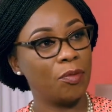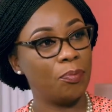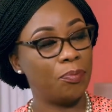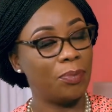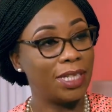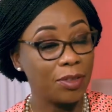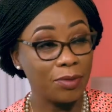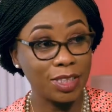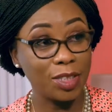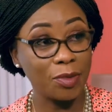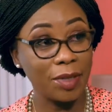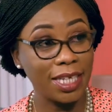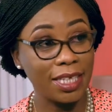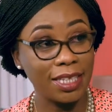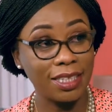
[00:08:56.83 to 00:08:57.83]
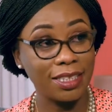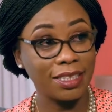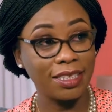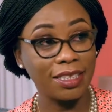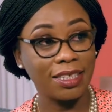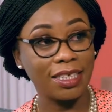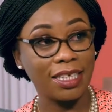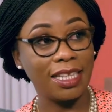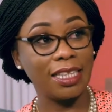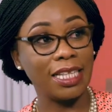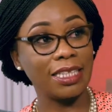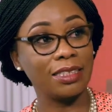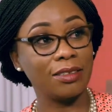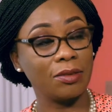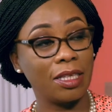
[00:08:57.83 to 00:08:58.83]
But it was the way in. And
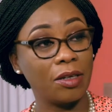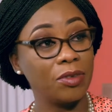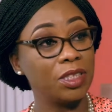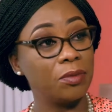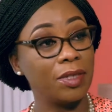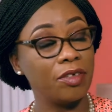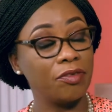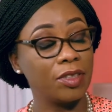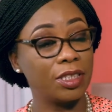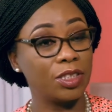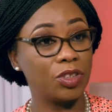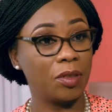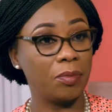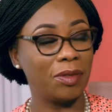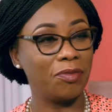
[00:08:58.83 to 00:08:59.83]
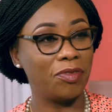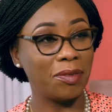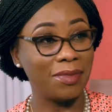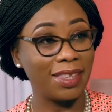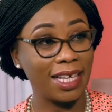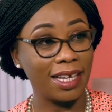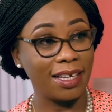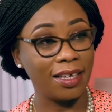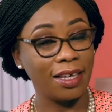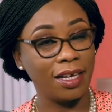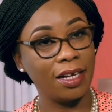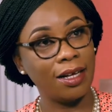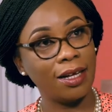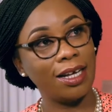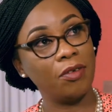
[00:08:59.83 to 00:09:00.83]
that was my first job. And from there,
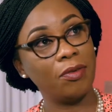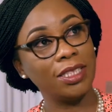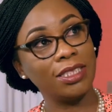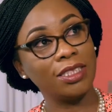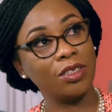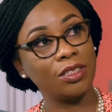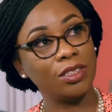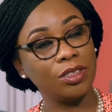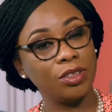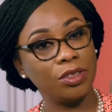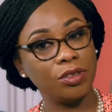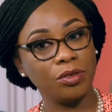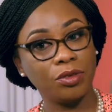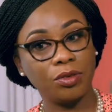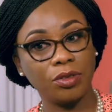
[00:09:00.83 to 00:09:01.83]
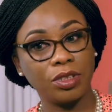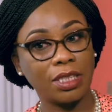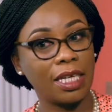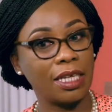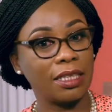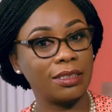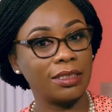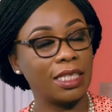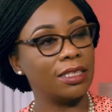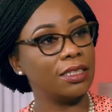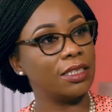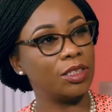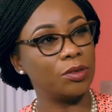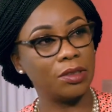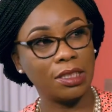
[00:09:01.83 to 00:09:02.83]
I went on to stay 10
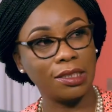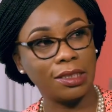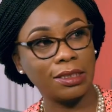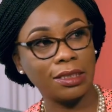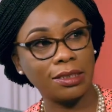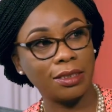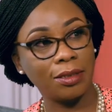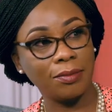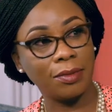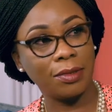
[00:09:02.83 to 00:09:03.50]
years within the system.